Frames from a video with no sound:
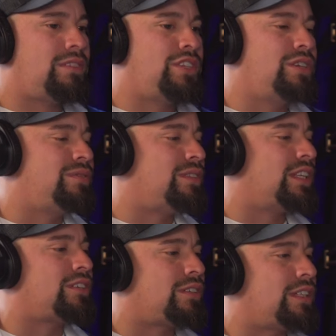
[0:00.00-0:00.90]
You've
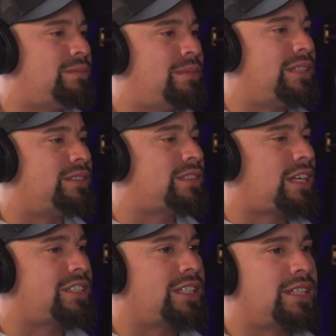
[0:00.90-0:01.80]
literally been
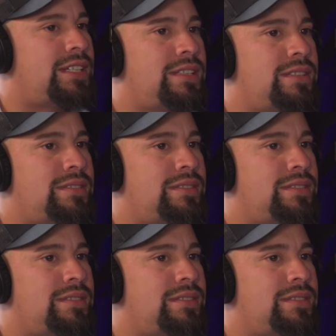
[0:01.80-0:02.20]
such a